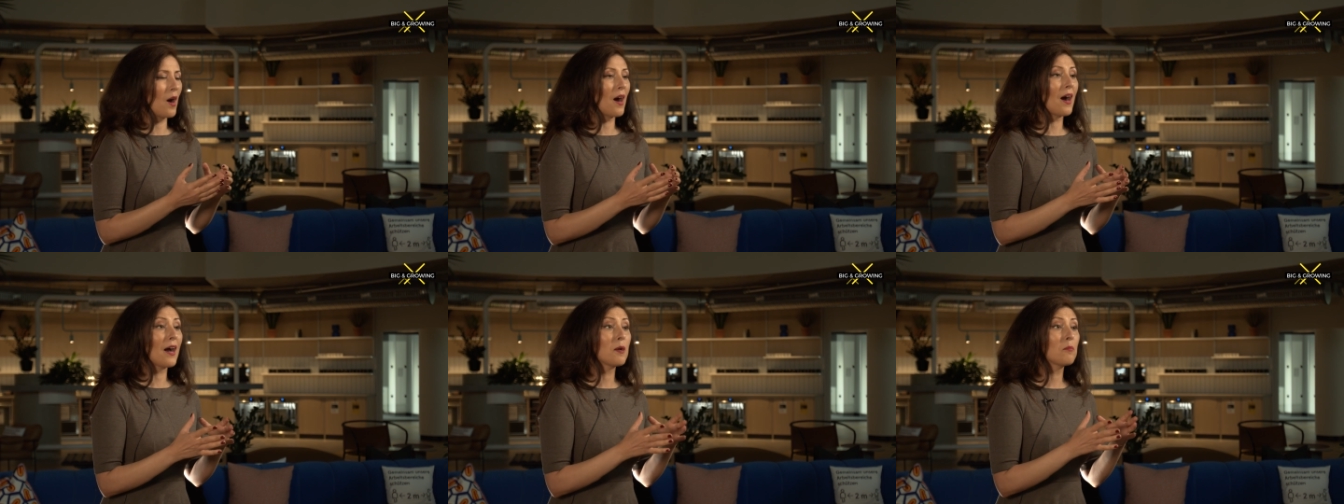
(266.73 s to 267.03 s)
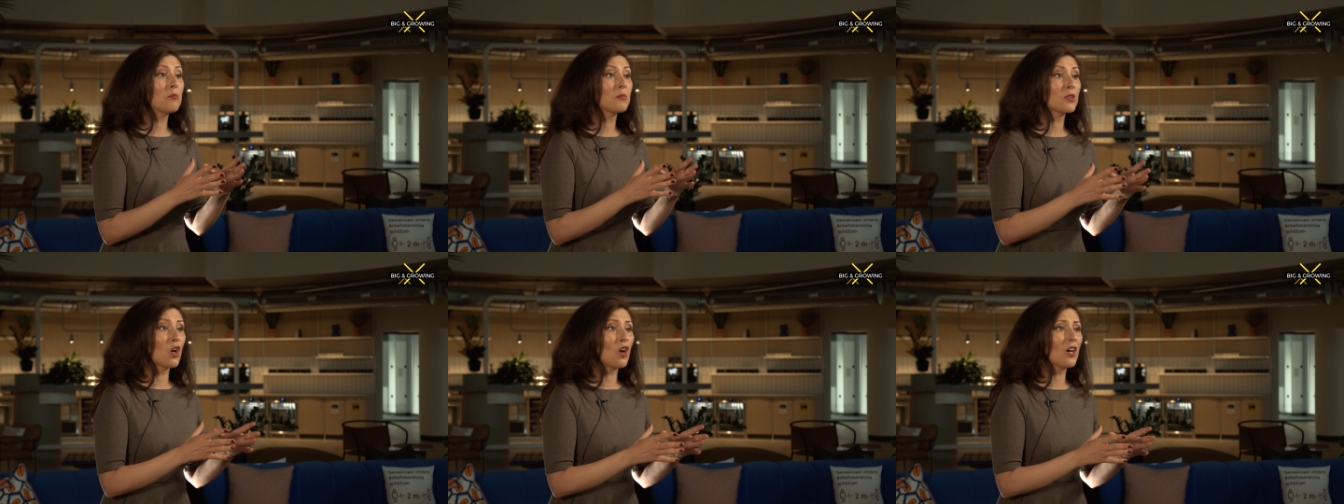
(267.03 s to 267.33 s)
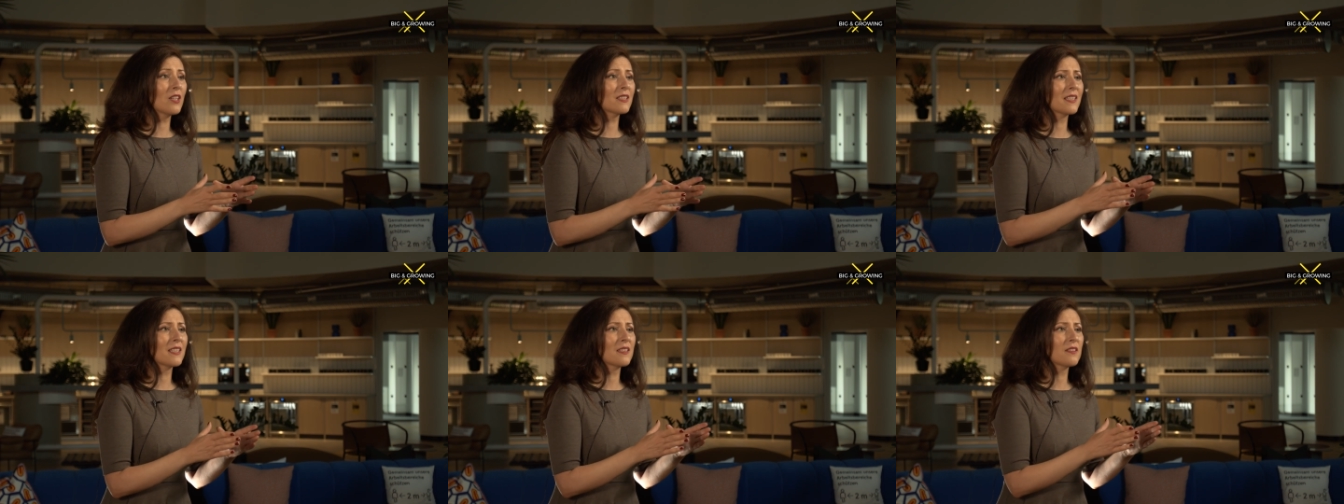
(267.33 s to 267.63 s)
I'm
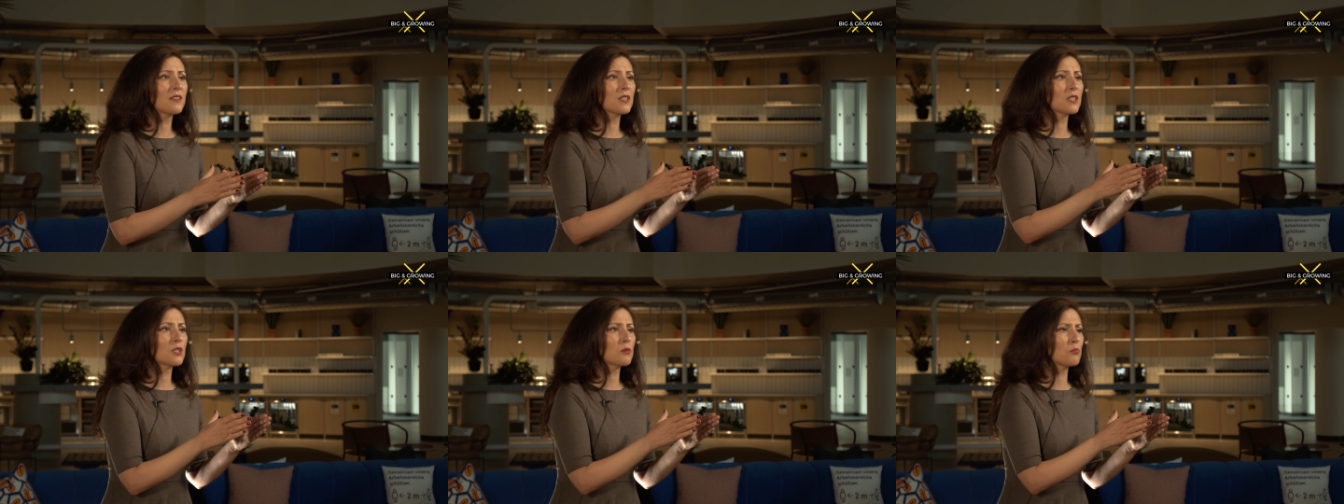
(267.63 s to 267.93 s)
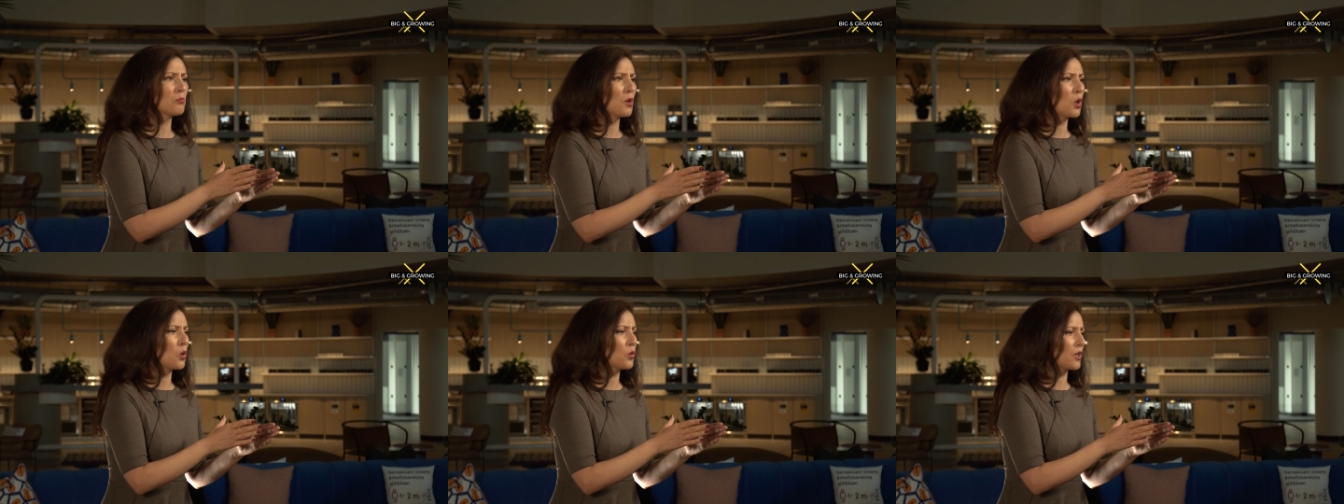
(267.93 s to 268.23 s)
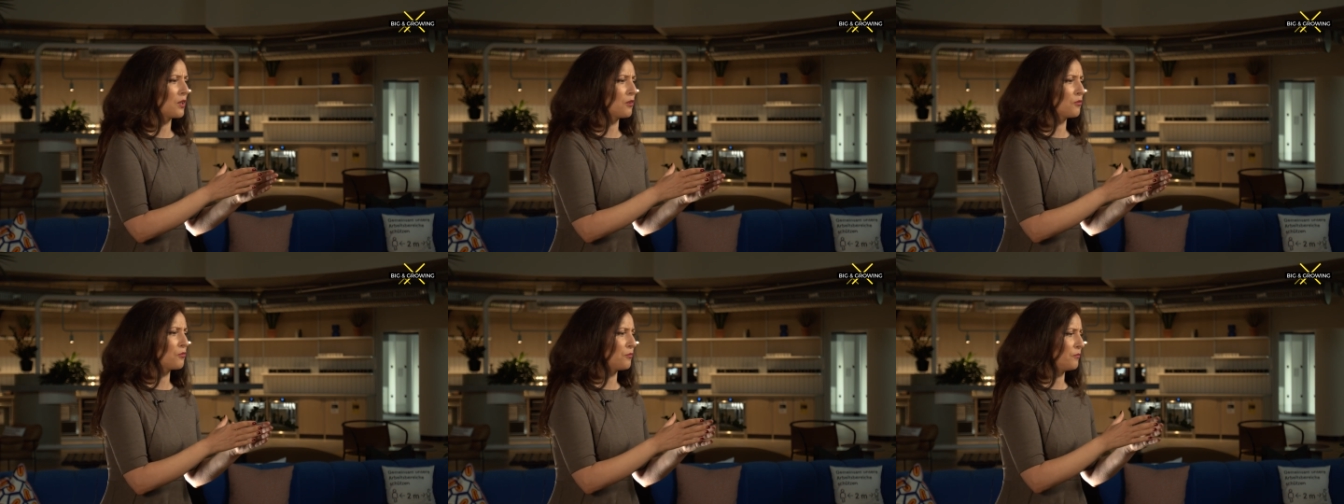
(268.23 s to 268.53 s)
not in this
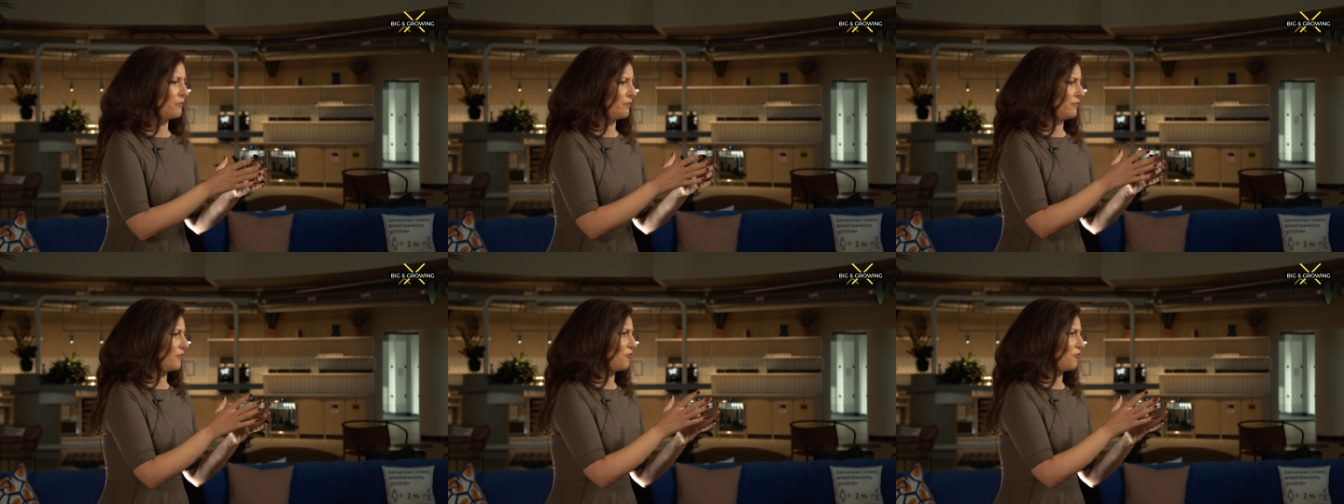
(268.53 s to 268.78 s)
mode of